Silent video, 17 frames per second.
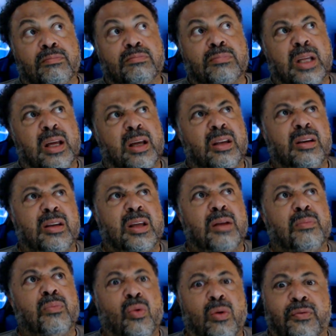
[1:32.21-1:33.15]
you get
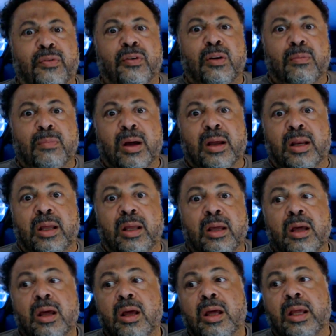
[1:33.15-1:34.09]
more for your money
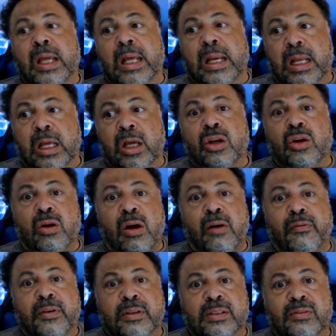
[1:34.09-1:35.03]
getting a good
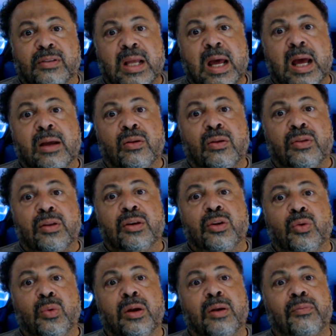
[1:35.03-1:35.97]
offensive tackle than
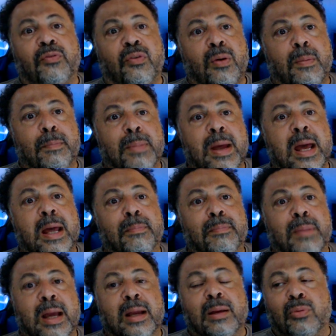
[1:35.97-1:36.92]
you would for a bad
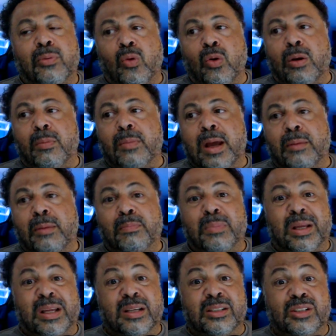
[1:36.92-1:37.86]
backup quarterback,
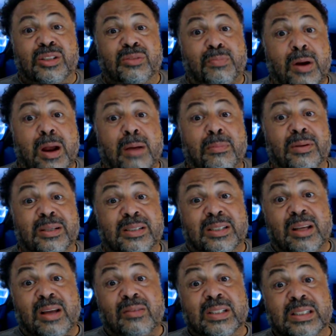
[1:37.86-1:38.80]
because you probably
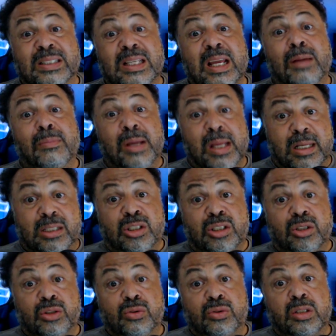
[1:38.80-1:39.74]
still have the same
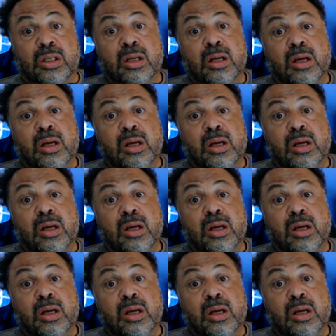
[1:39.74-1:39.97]
issues